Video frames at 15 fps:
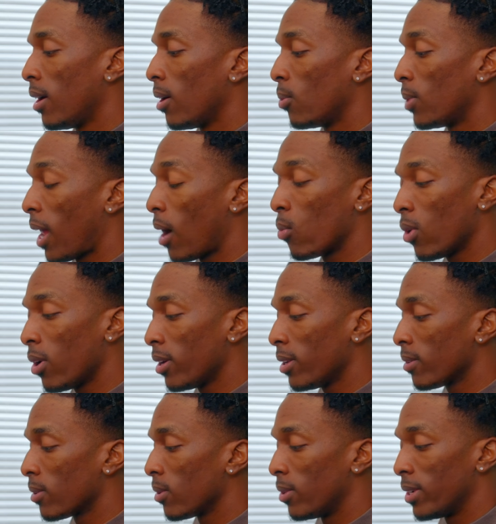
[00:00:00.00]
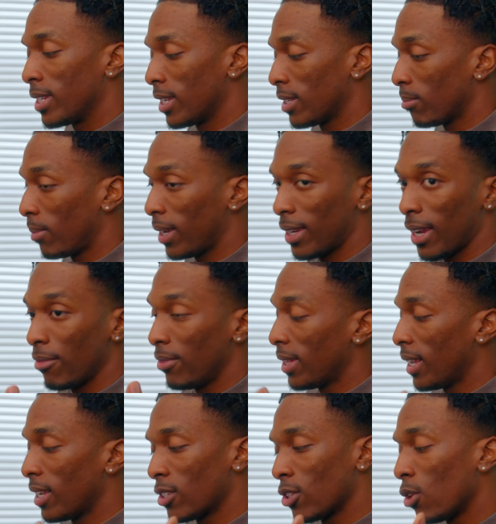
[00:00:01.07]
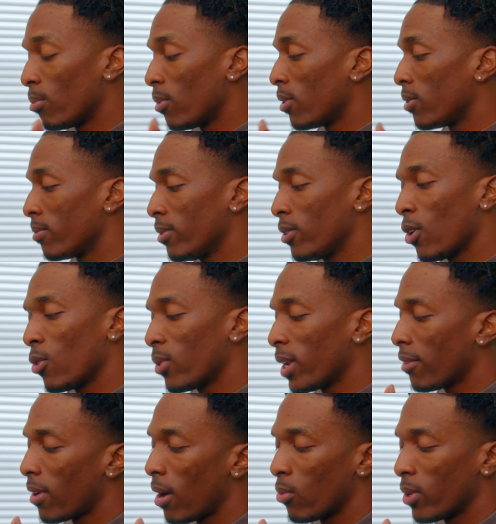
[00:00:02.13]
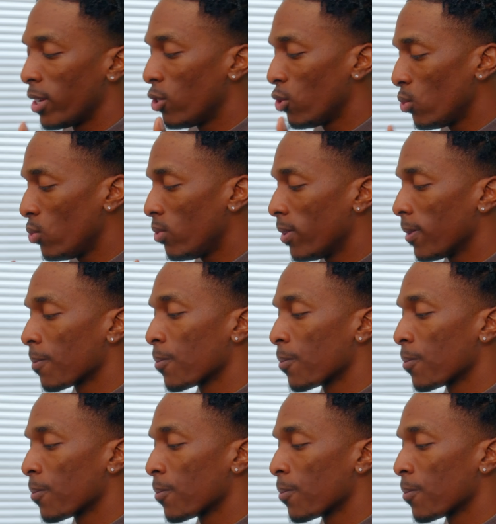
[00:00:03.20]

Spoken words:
when I want, or just make everything slow-mo, you know, whatever I want to do.